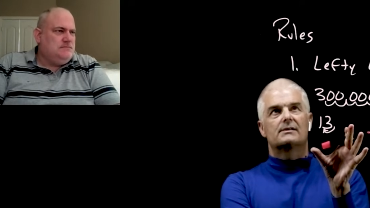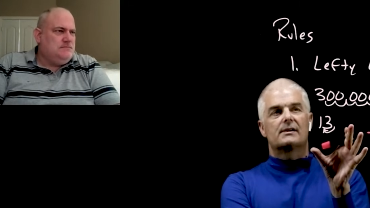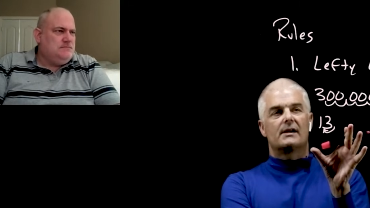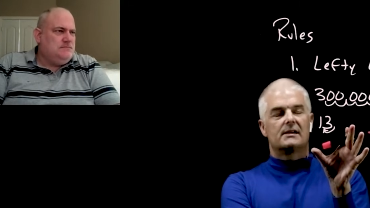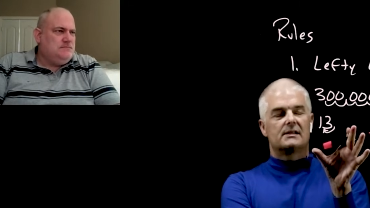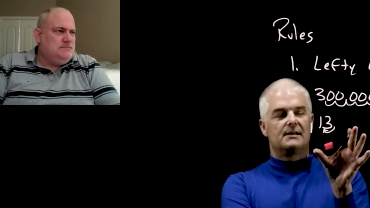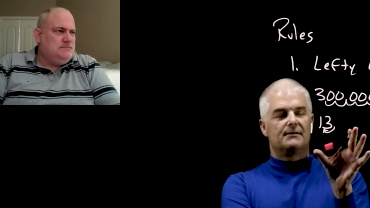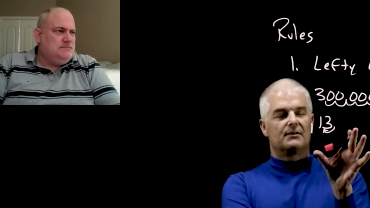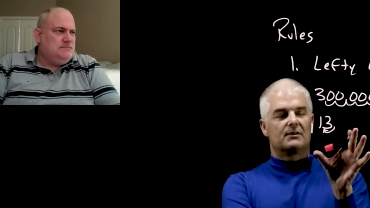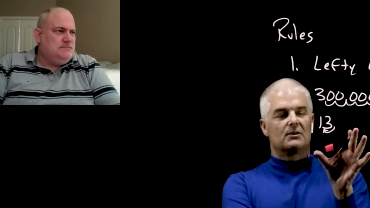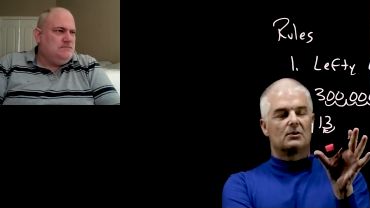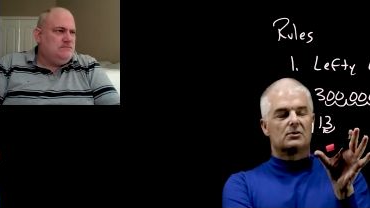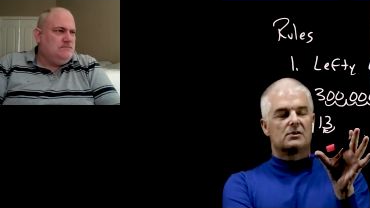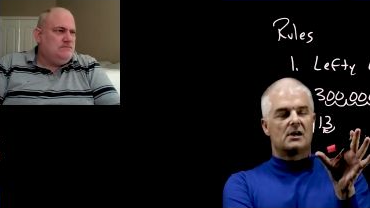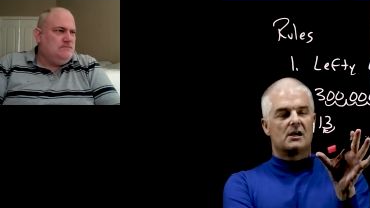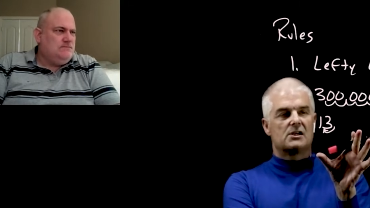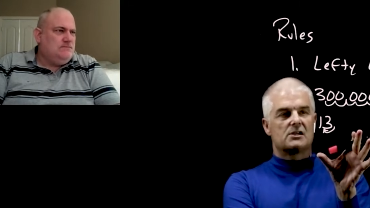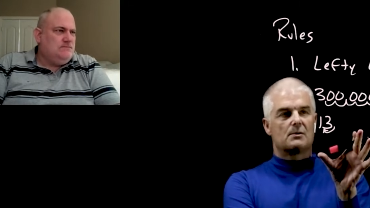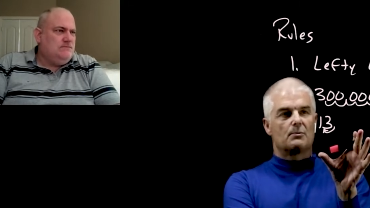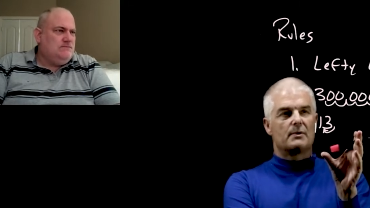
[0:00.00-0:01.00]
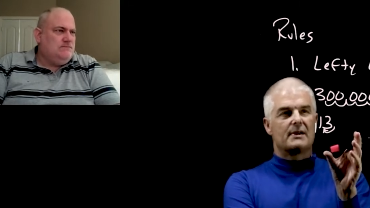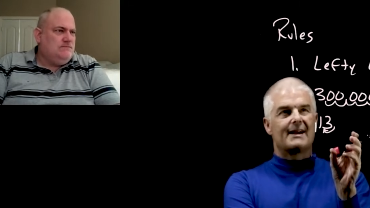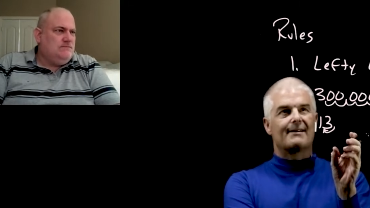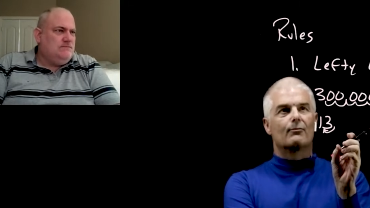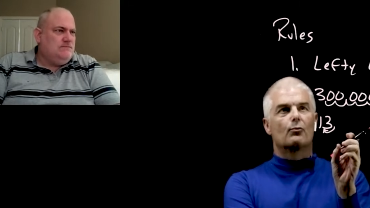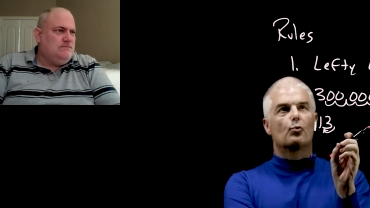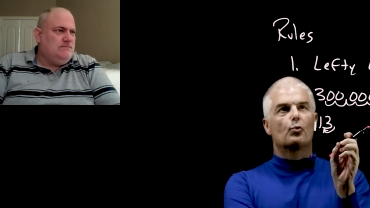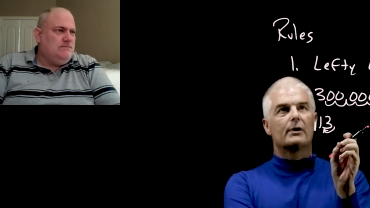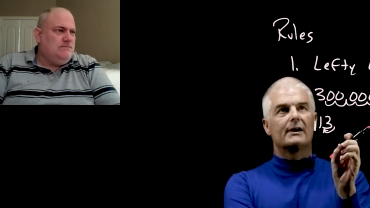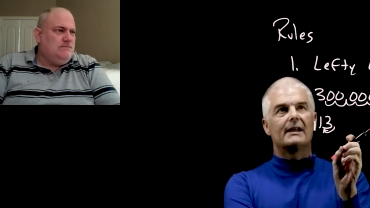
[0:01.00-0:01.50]
Speaker 1: scientific notation. We have
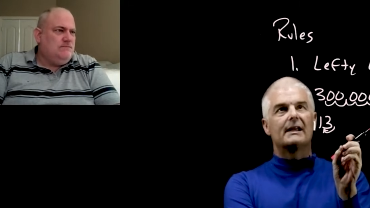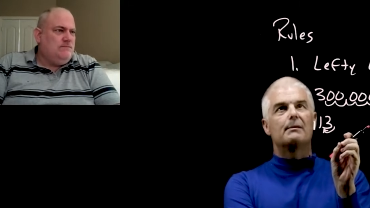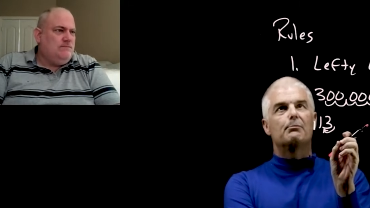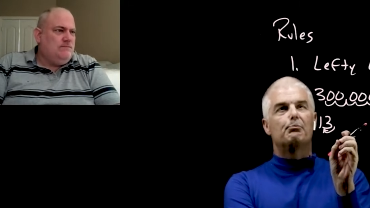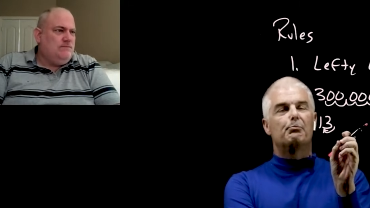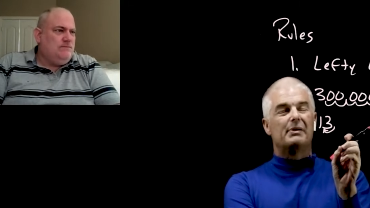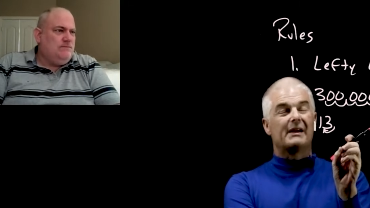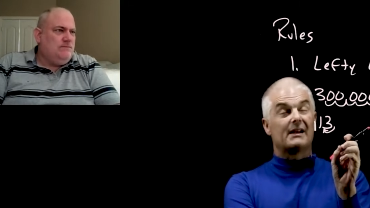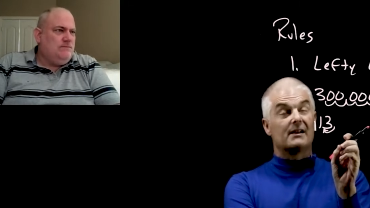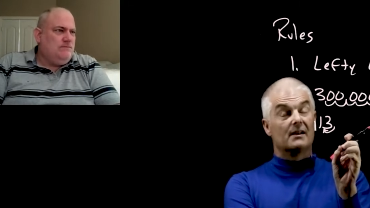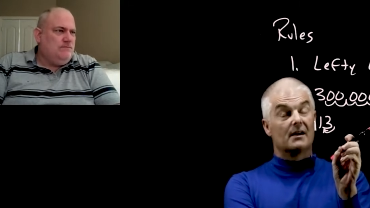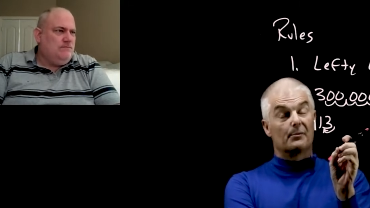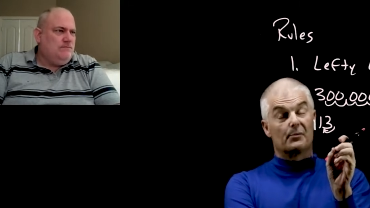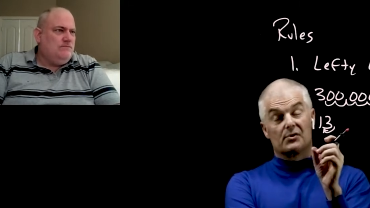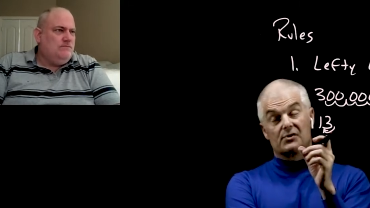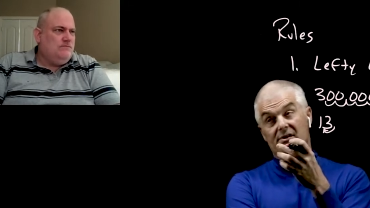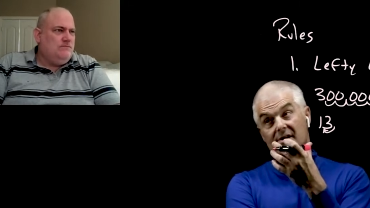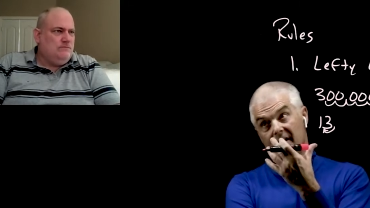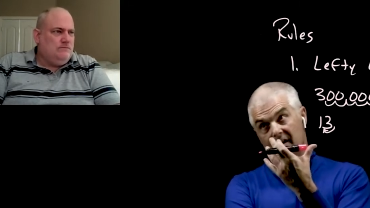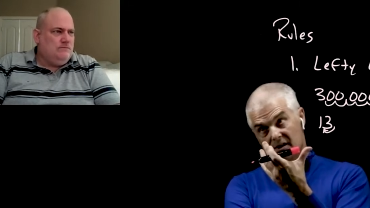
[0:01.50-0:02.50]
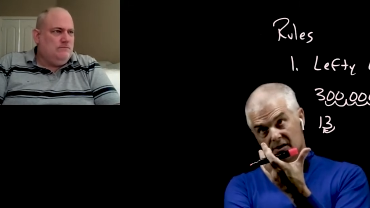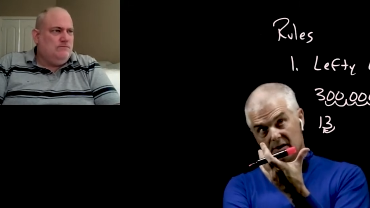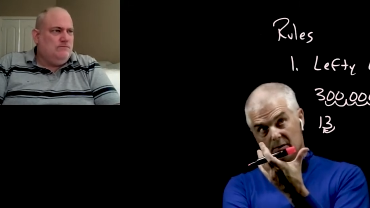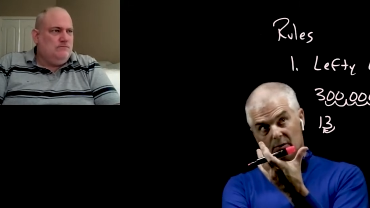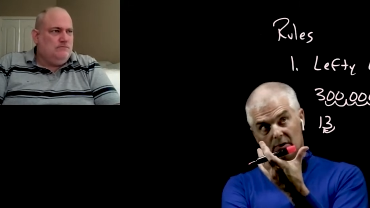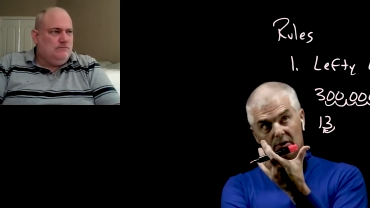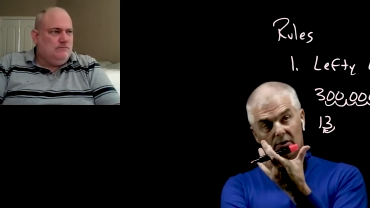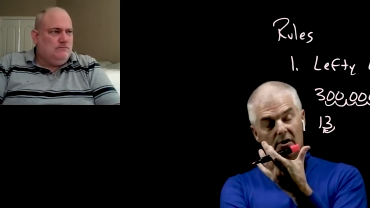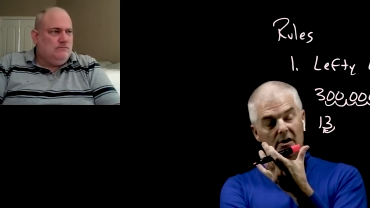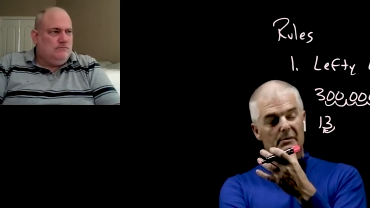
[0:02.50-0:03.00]
really big numbers, and actually
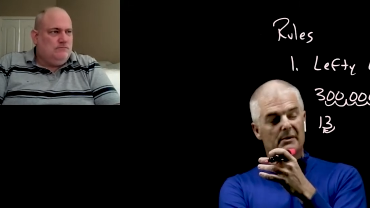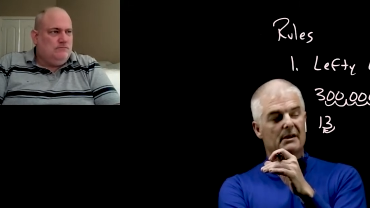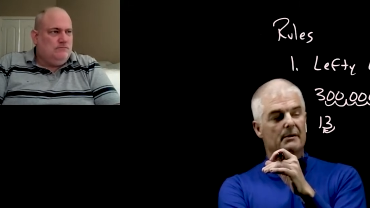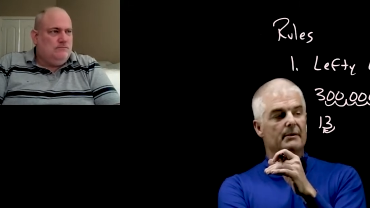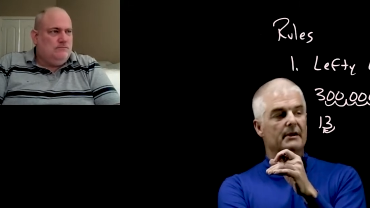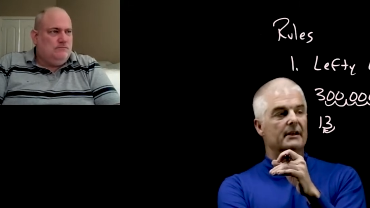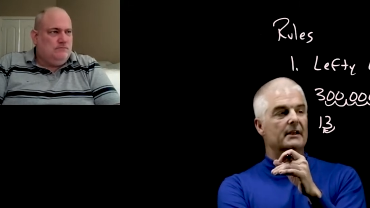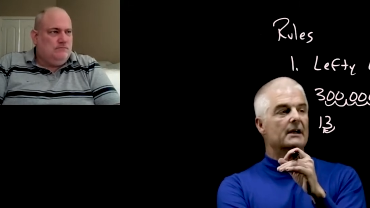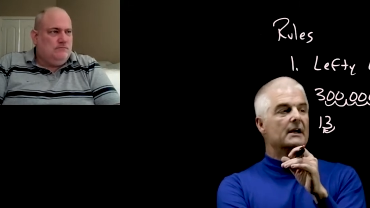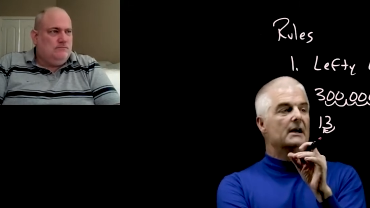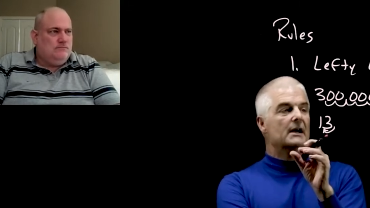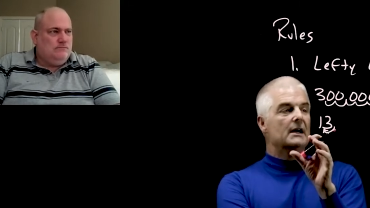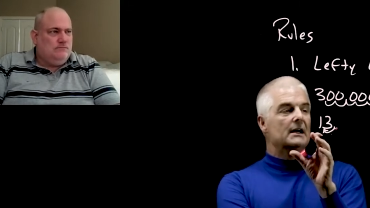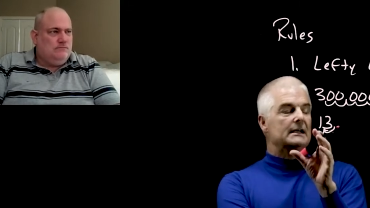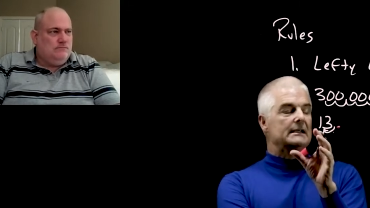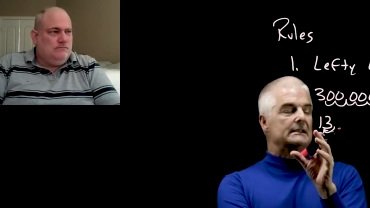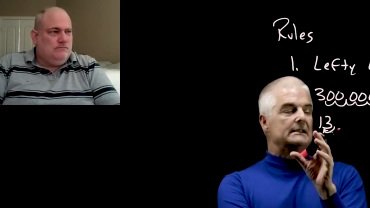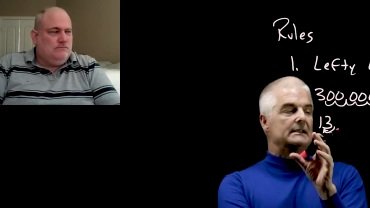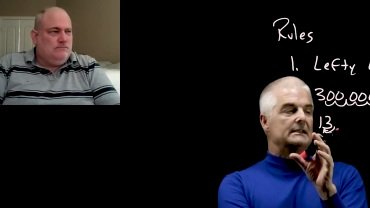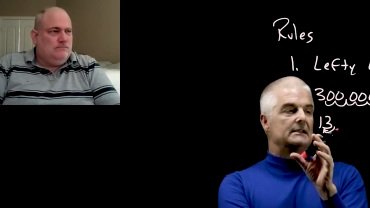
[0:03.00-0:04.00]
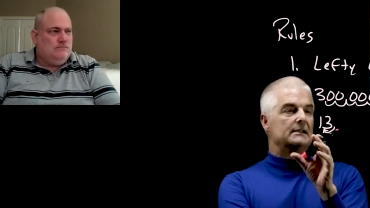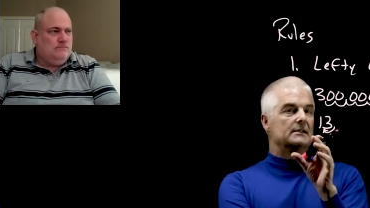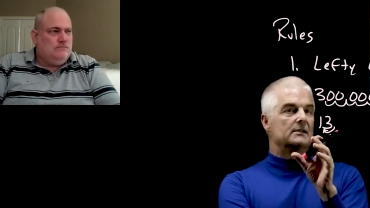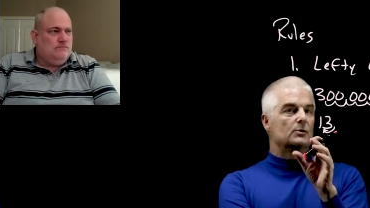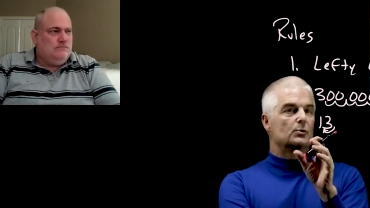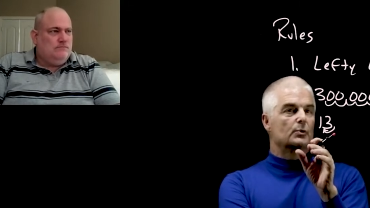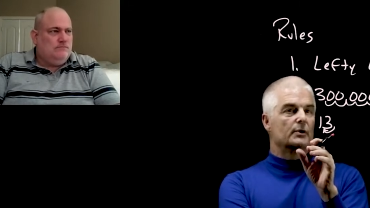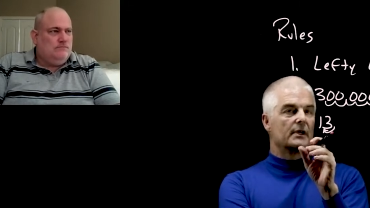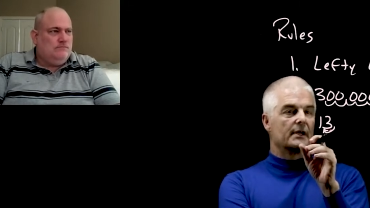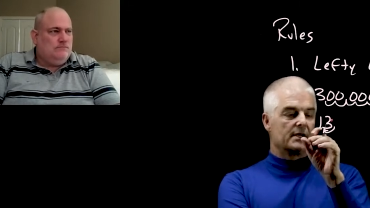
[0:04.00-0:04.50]
we'll learn in a minute, uh,
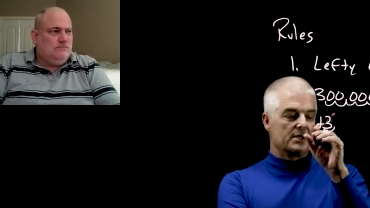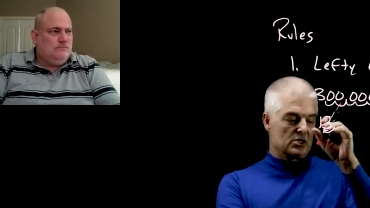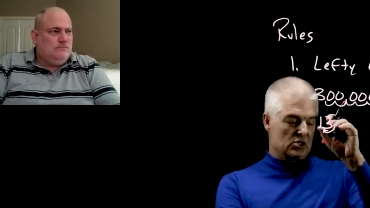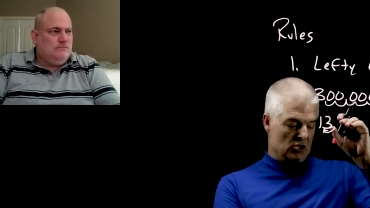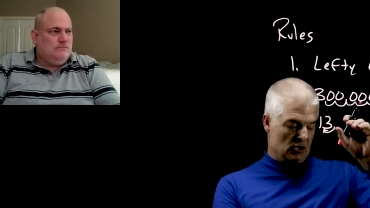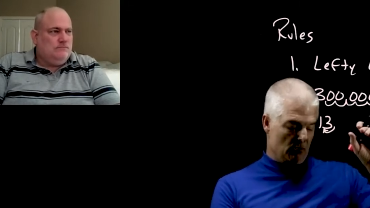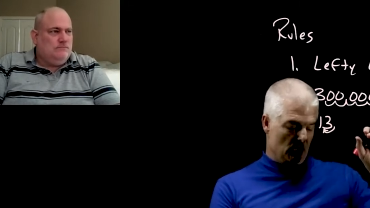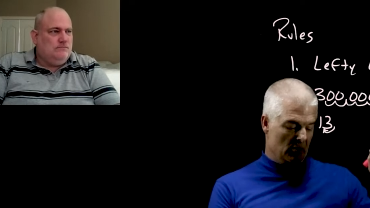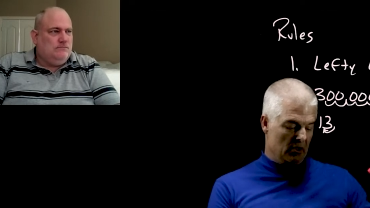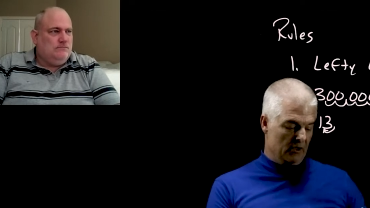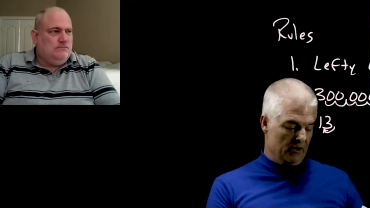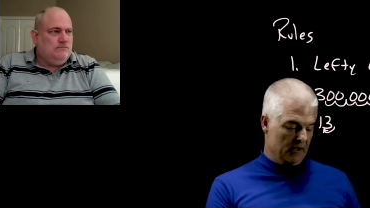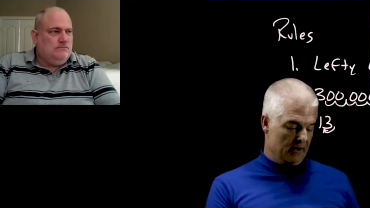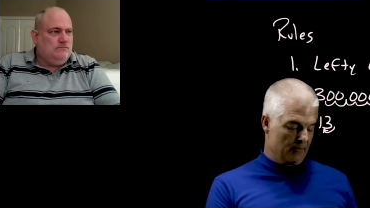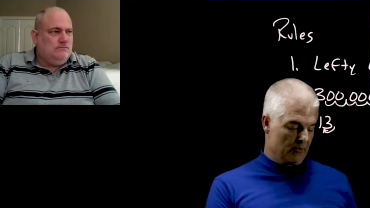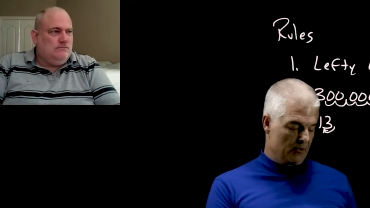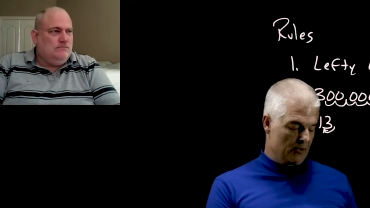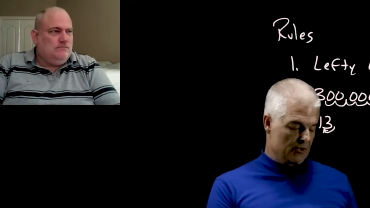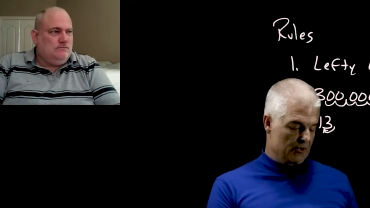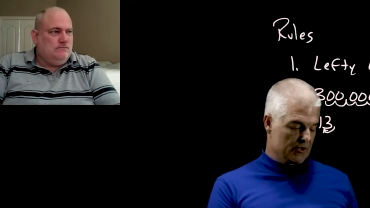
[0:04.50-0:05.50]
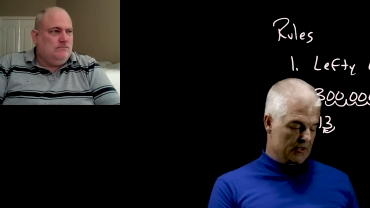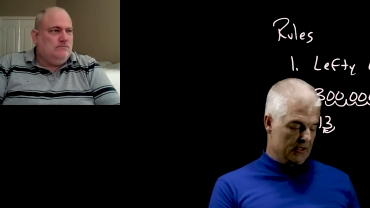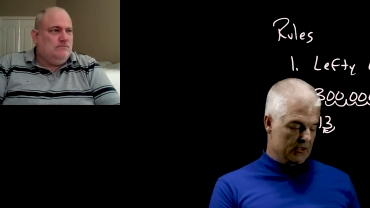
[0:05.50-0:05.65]
really small numbers.